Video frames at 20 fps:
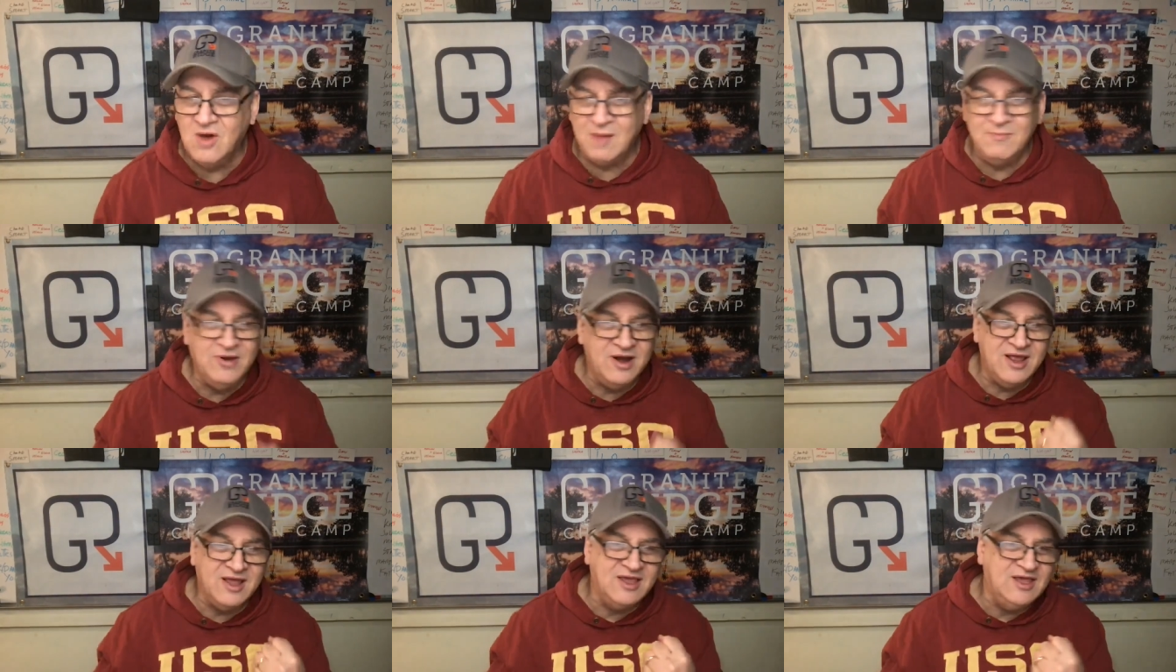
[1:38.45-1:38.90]

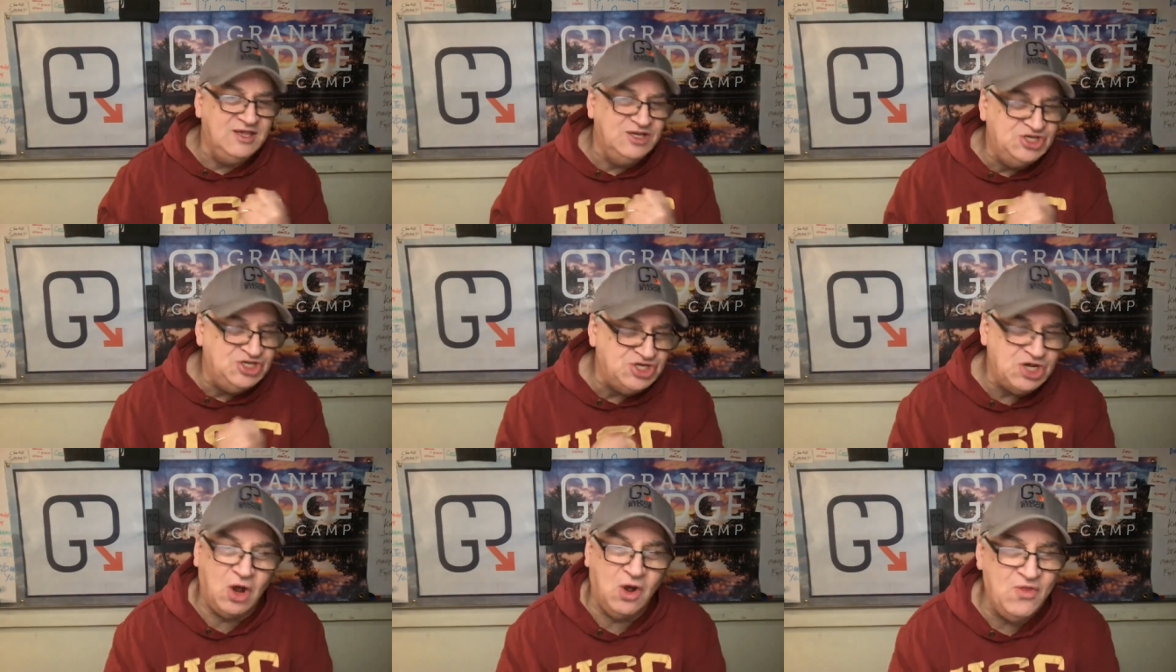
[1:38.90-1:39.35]
I'm going to
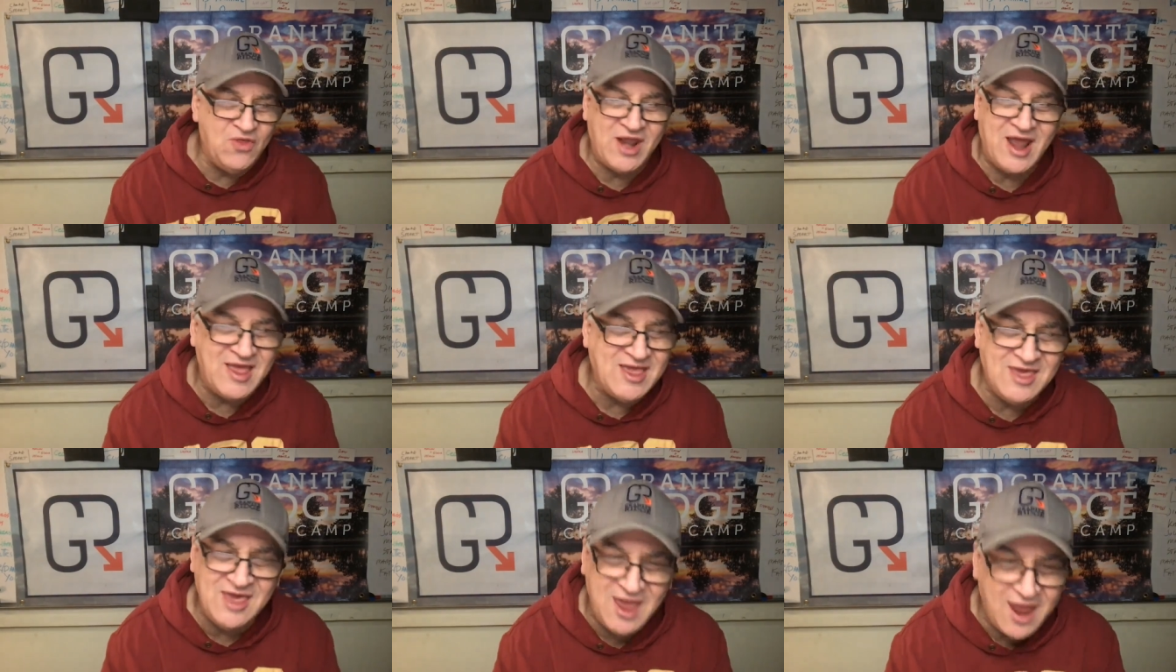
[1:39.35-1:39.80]
show that
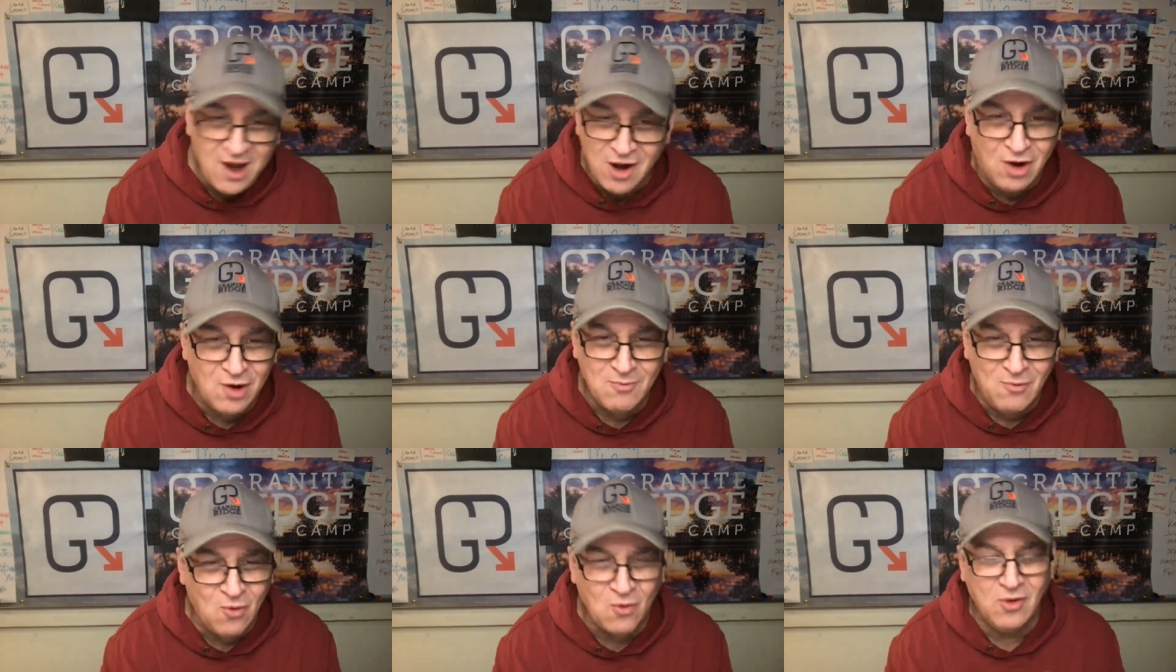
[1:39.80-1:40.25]
I
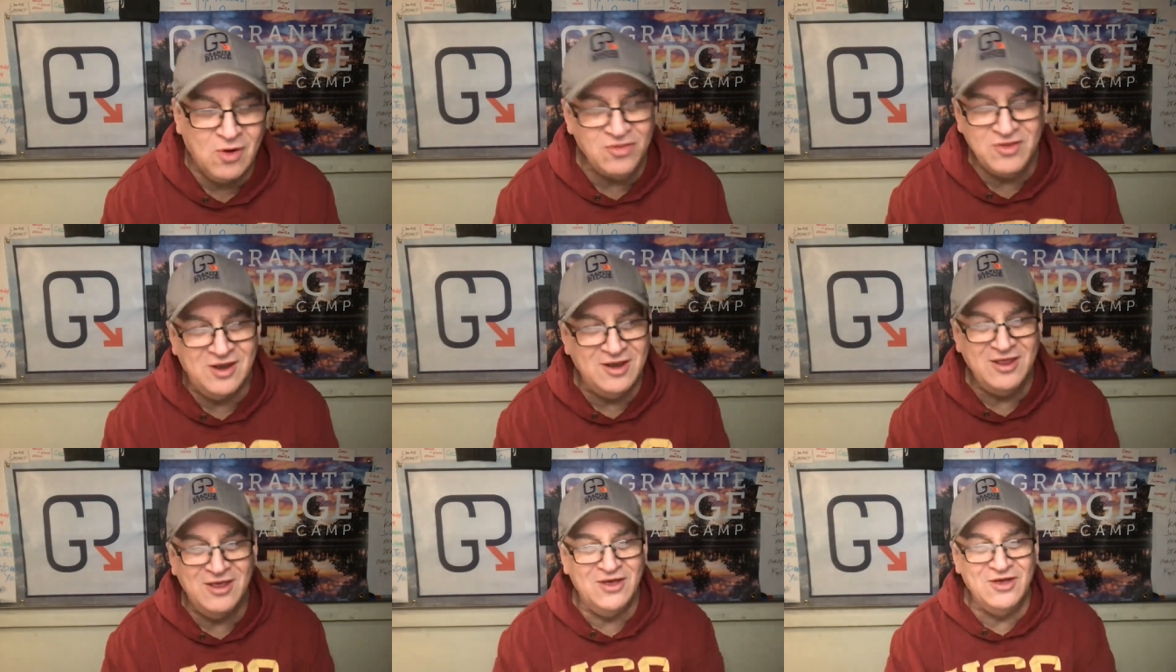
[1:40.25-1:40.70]
care more
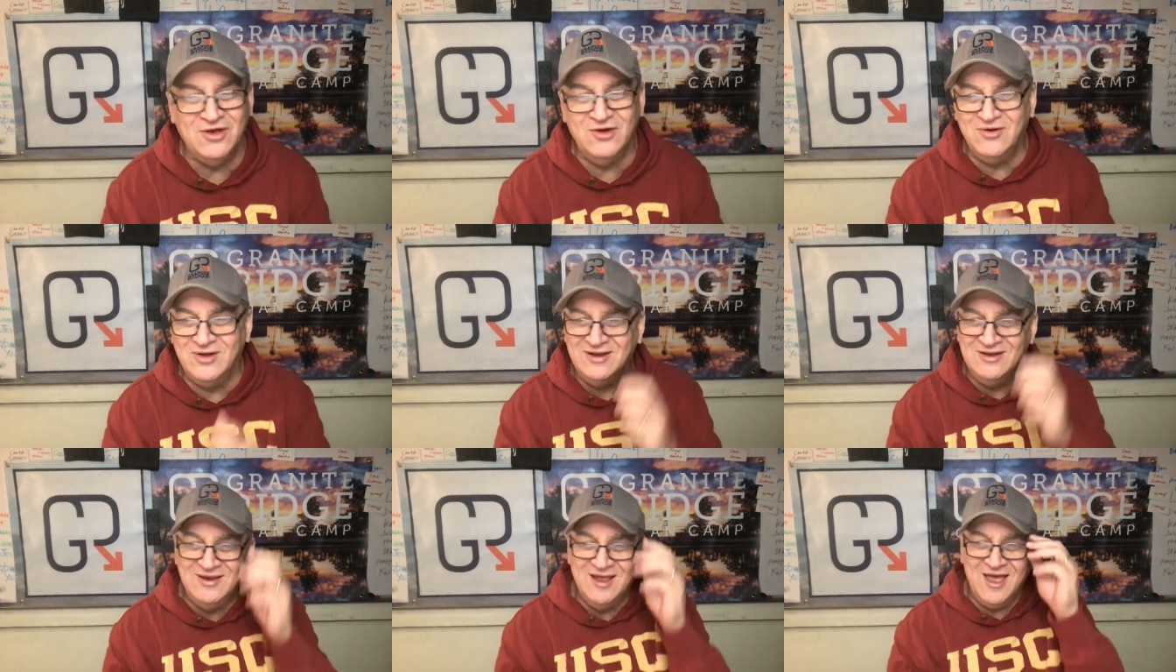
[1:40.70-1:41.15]
than
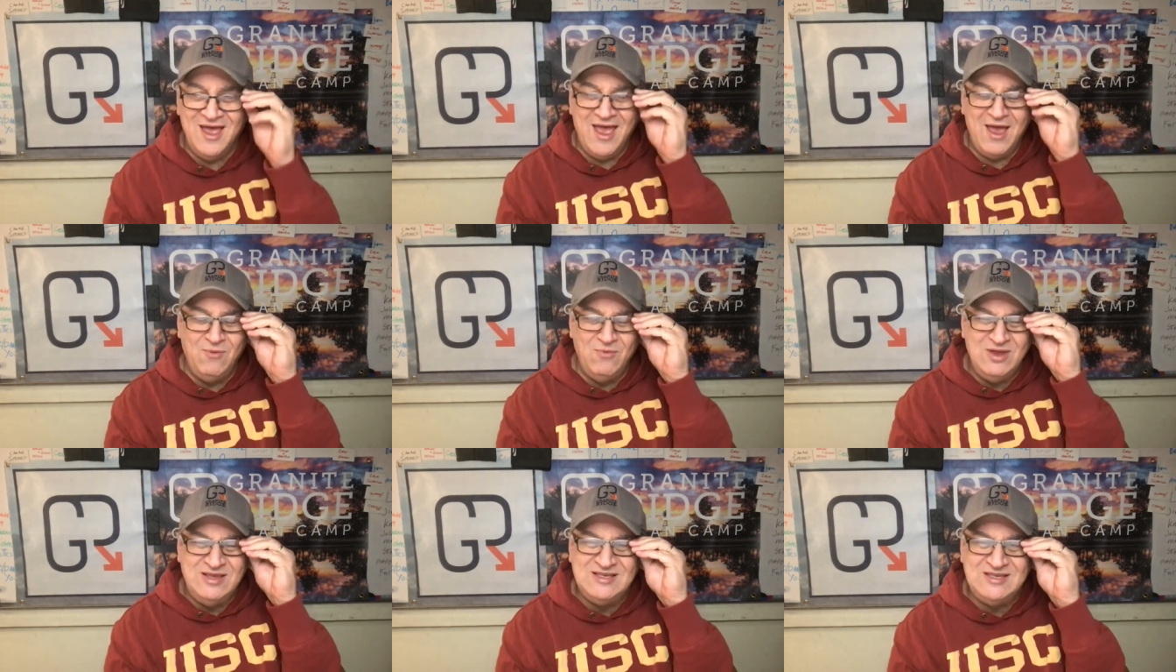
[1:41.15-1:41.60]
you. And,
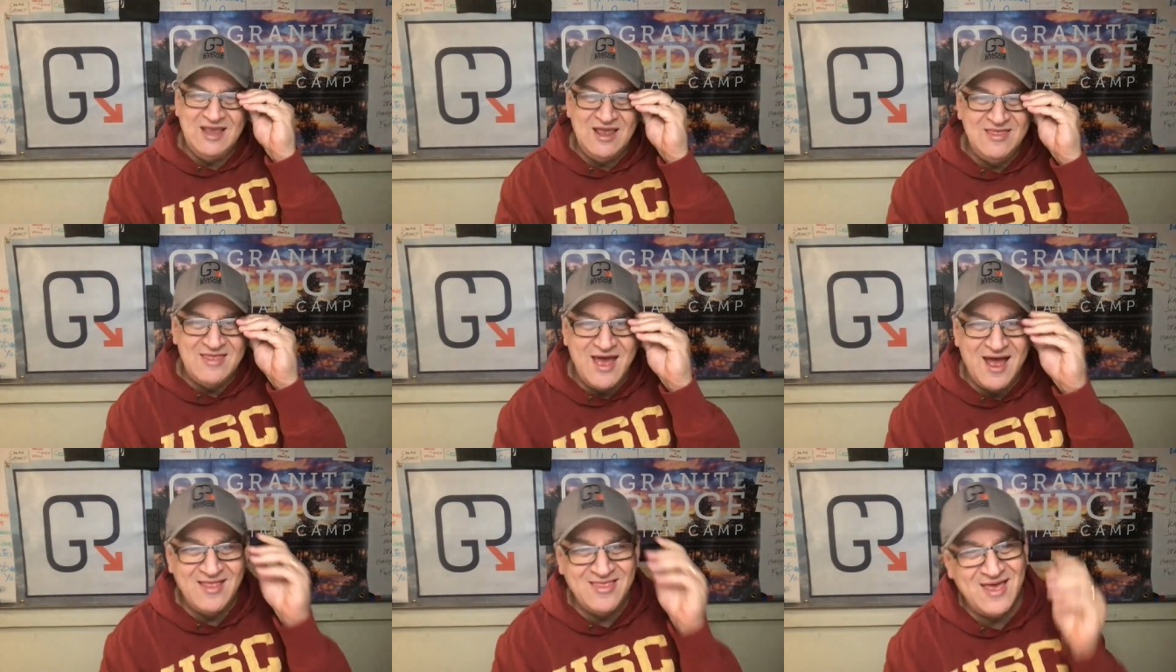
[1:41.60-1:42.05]
and we see
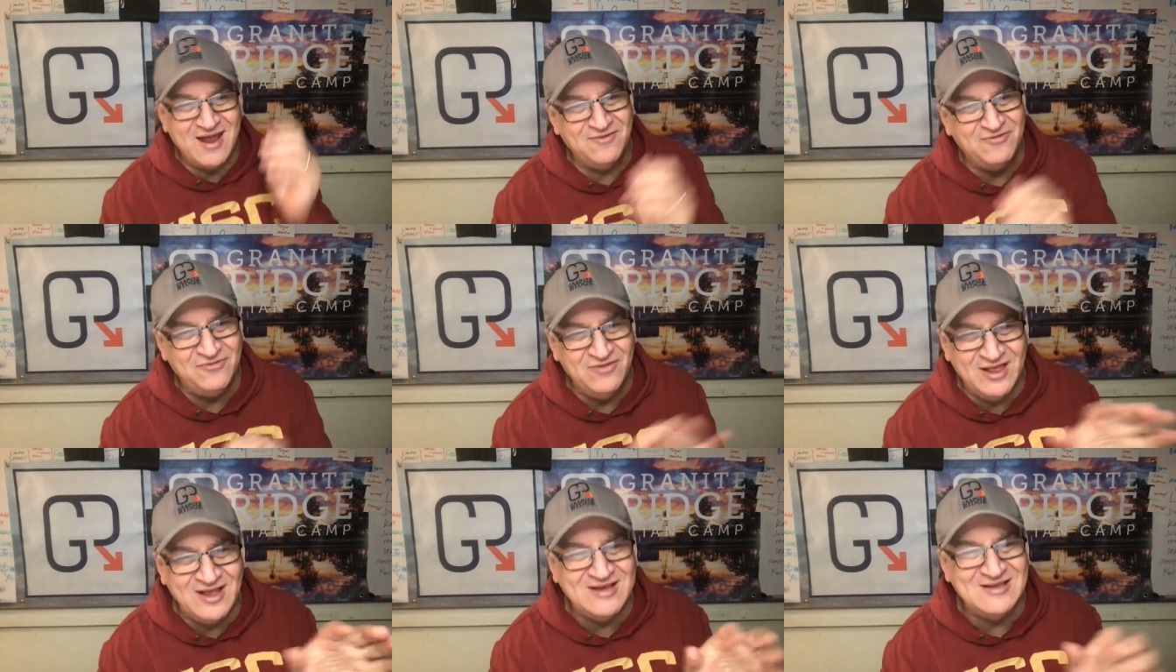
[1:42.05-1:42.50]
that, that
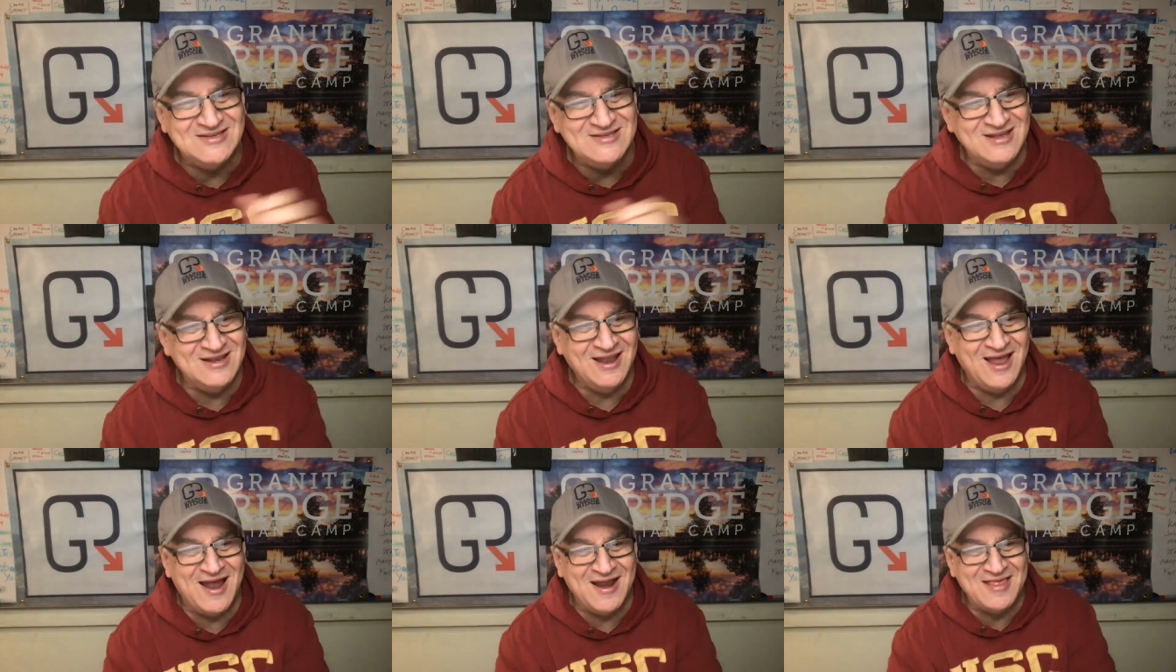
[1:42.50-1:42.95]
afflicts a
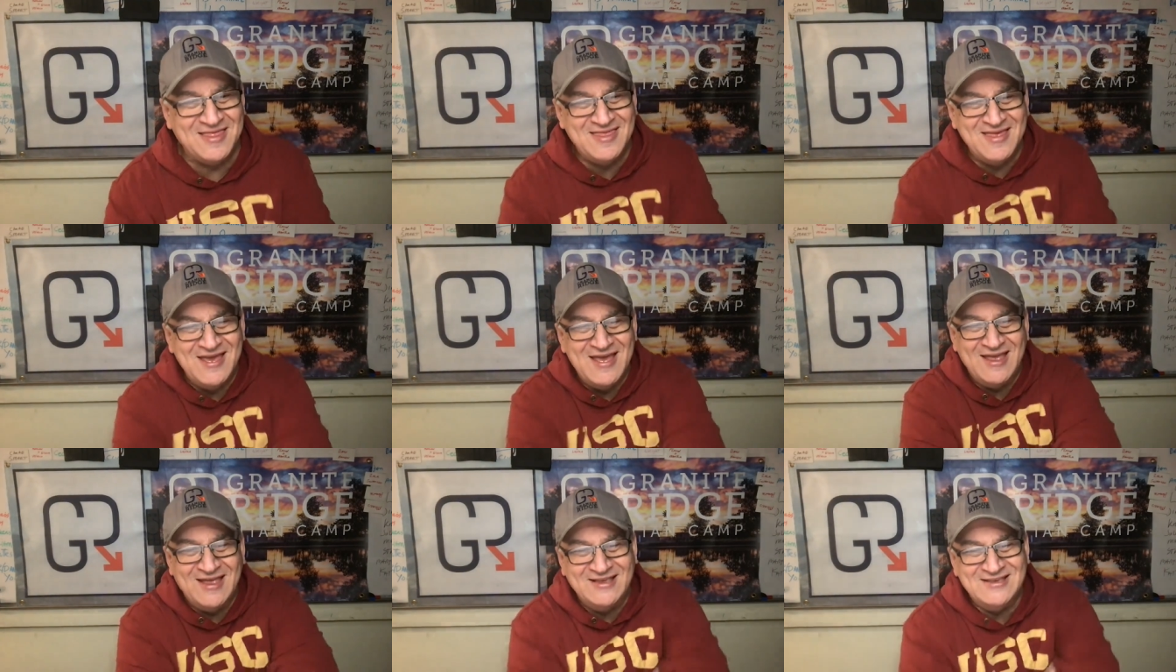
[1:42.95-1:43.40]
lot of
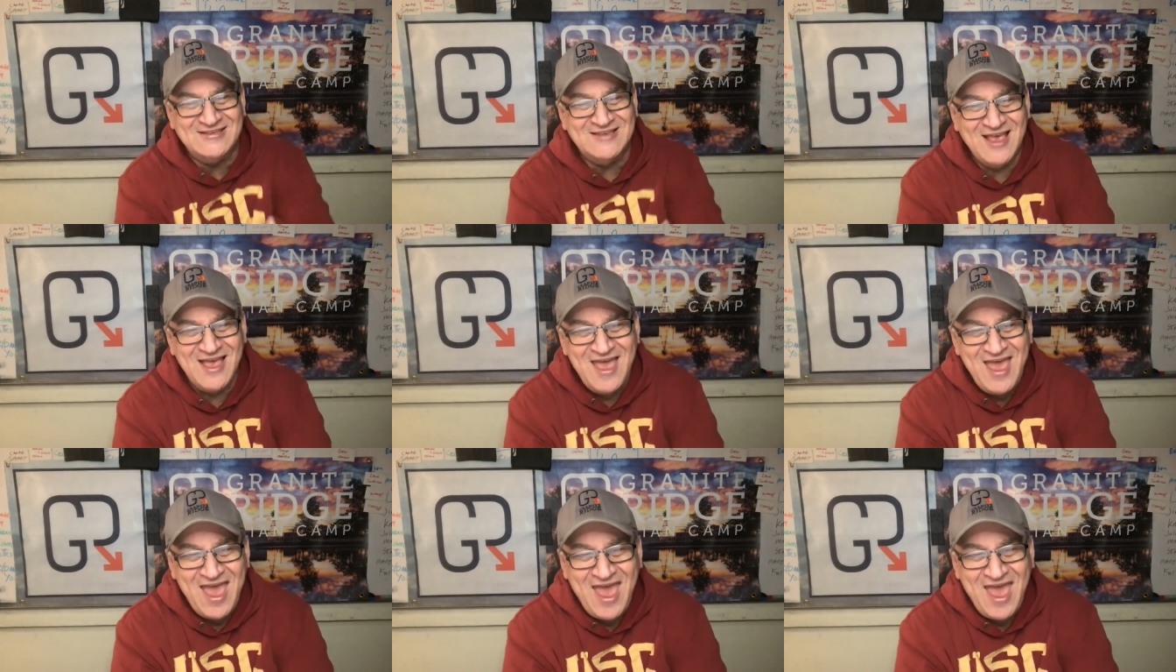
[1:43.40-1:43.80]
things.